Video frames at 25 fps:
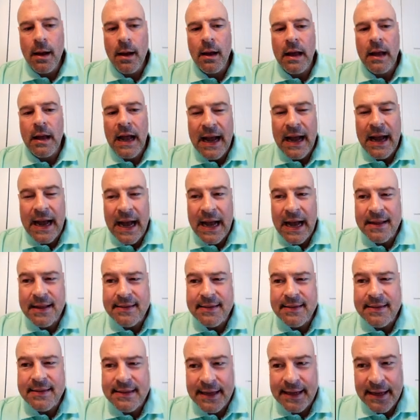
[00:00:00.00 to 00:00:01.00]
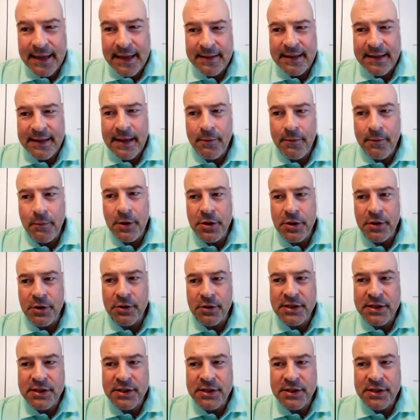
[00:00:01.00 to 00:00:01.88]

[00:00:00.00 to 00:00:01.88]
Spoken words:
I think that when you're